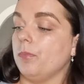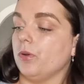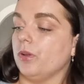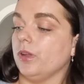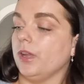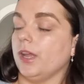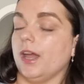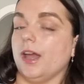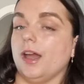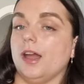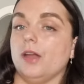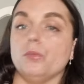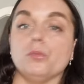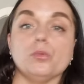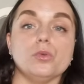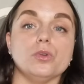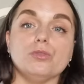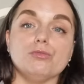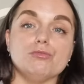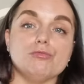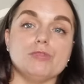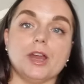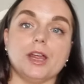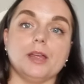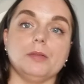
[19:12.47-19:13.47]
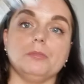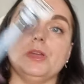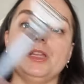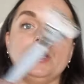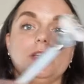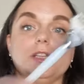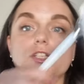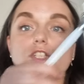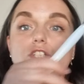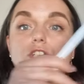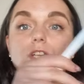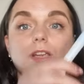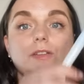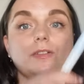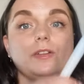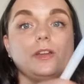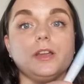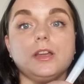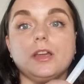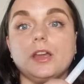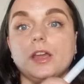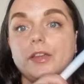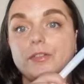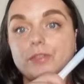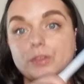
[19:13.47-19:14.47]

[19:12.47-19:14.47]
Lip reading: But yeah, I wouldn't recommend the shaver.